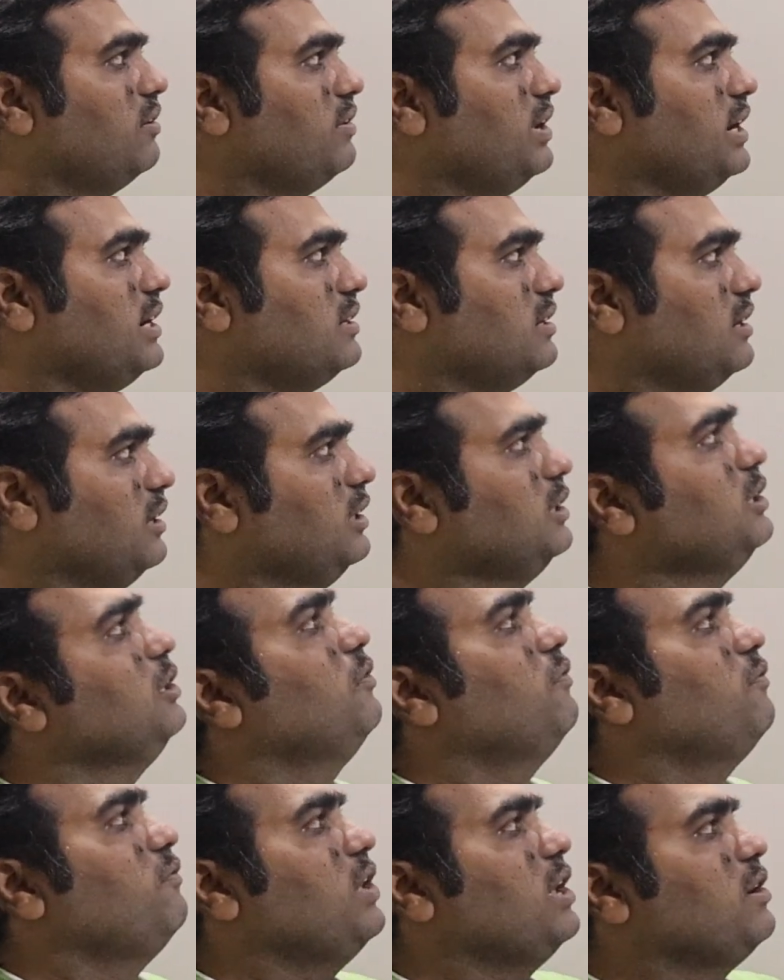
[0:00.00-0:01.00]
Right,
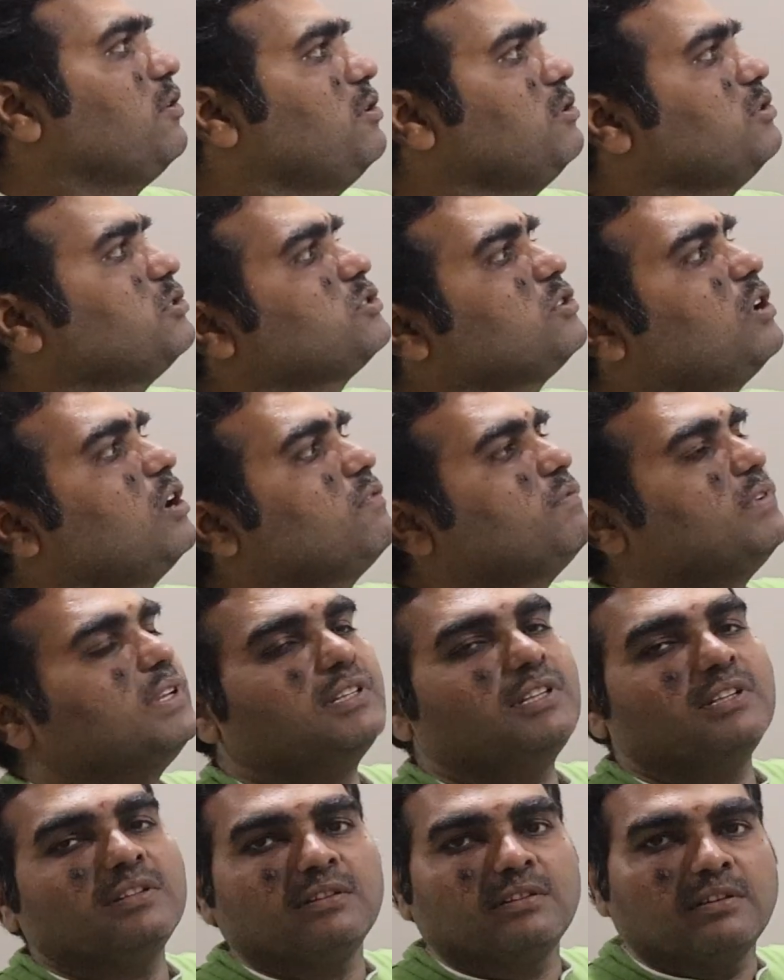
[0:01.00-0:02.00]
we are going to start
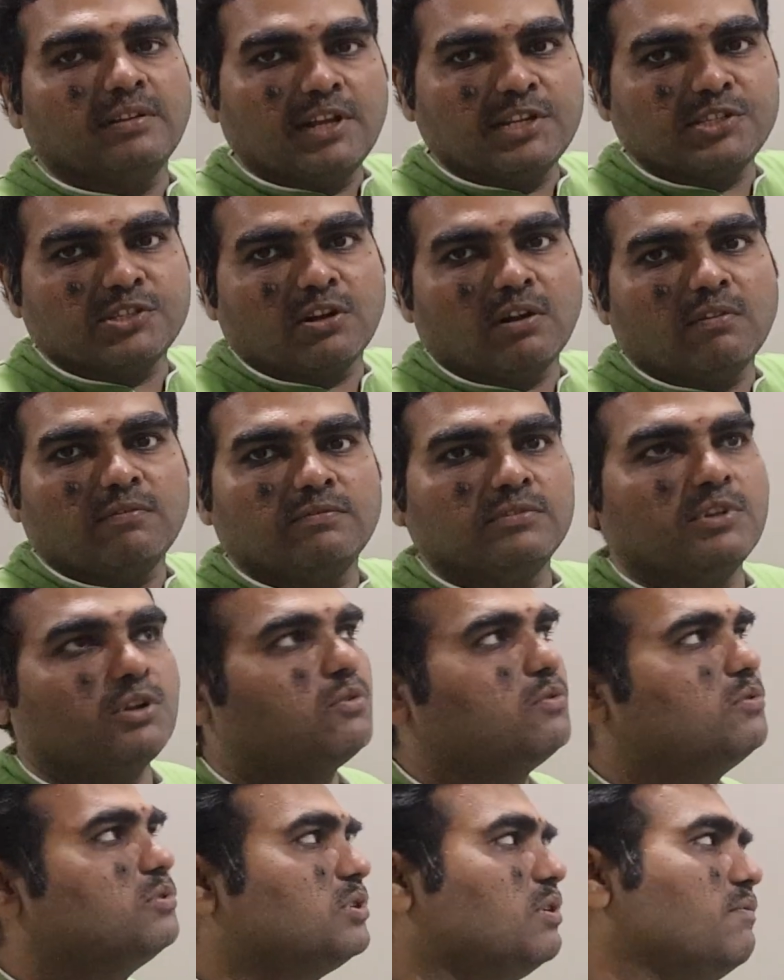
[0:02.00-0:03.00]
with the nature of
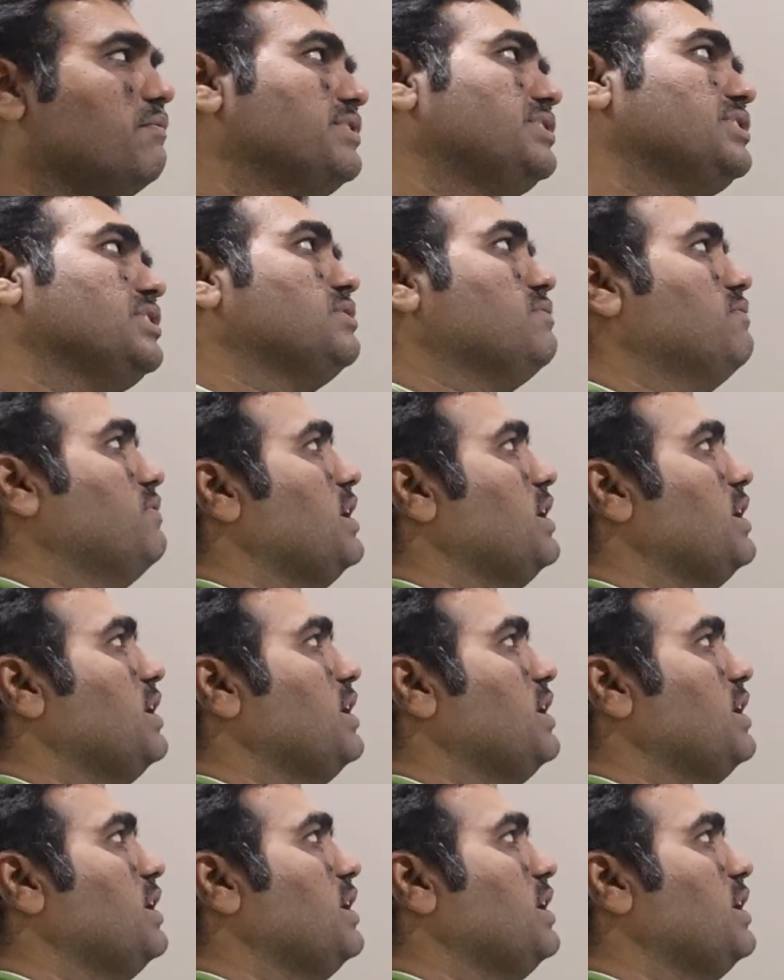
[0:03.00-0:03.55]
the roots, which is